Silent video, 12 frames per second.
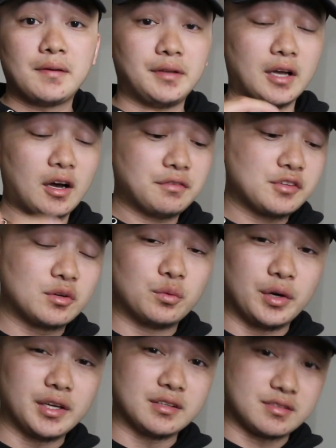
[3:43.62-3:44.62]
Now off to the
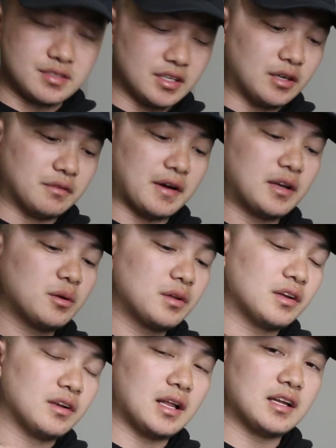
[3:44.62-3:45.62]
rig itself. I know
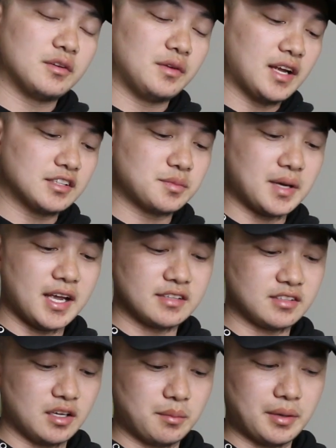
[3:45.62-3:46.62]
that a lot of you guys been
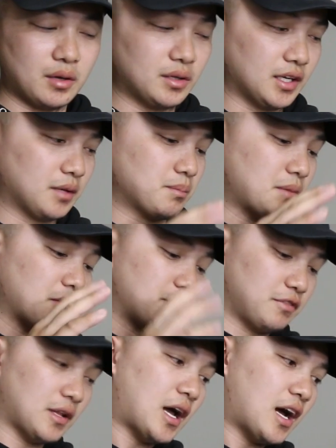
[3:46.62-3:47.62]
asking about like my
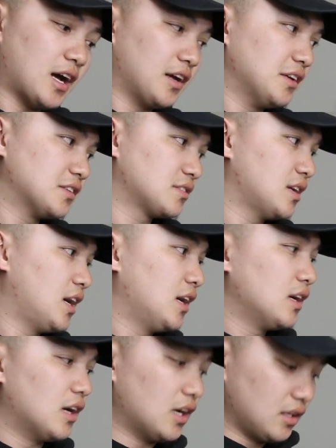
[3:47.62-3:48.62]
flies,
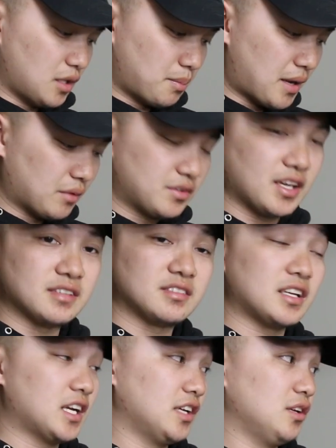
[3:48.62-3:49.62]
the pound test
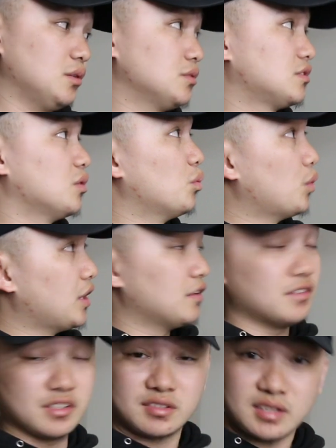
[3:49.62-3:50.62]
that I use, the weight of
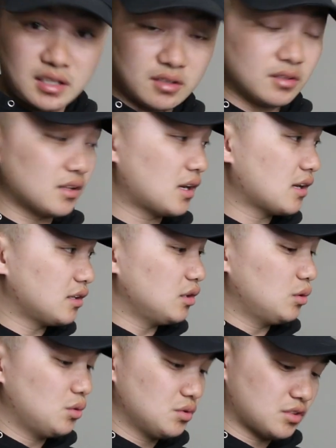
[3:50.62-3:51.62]
the sinker that I
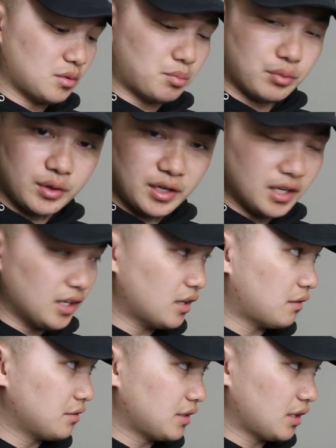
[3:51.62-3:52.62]
use, the braid,
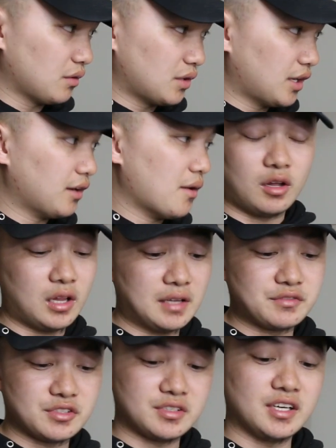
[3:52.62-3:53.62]
everything, right? All I
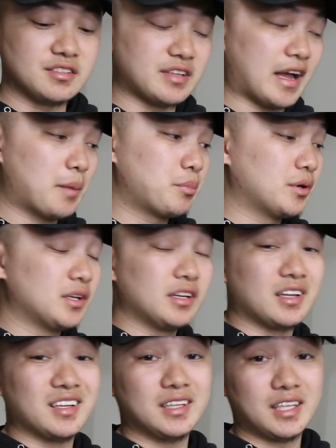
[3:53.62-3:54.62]
have to say is that I put in
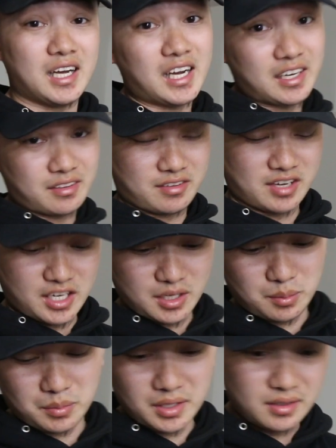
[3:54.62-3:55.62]
a lot of
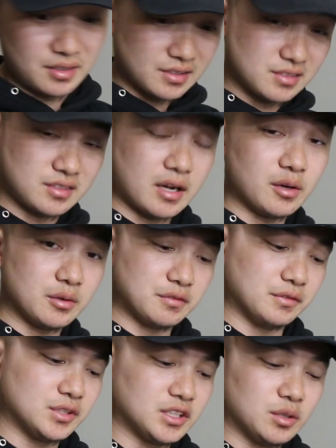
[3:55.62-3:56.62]
time in this style of
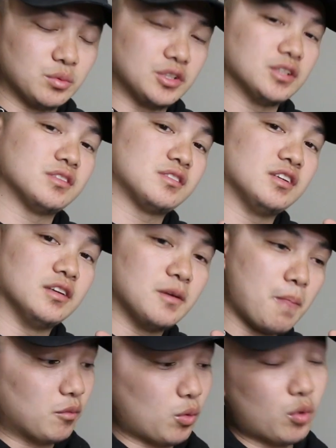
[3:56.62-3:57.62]
fishing, which is the
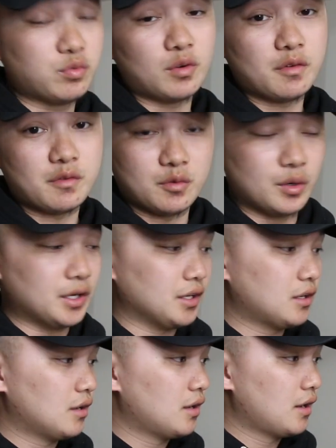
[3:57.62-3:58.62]
Wolf River rig